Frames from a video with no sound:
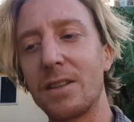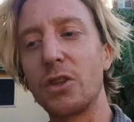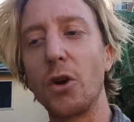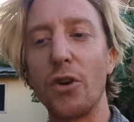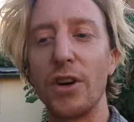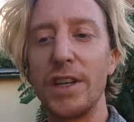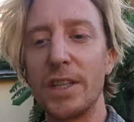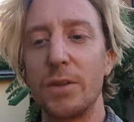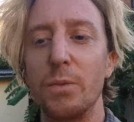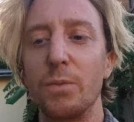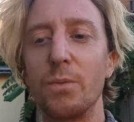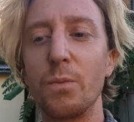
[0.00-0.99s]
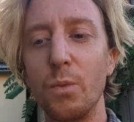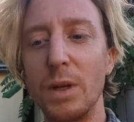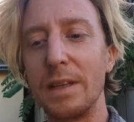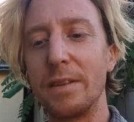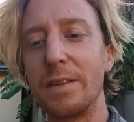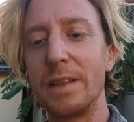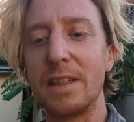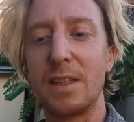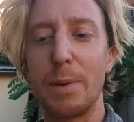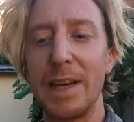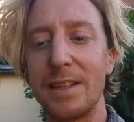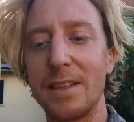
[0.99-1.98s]
stories with these
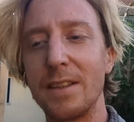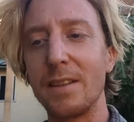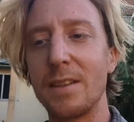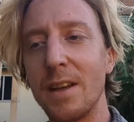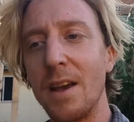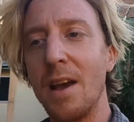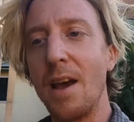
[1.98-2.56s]
spaces.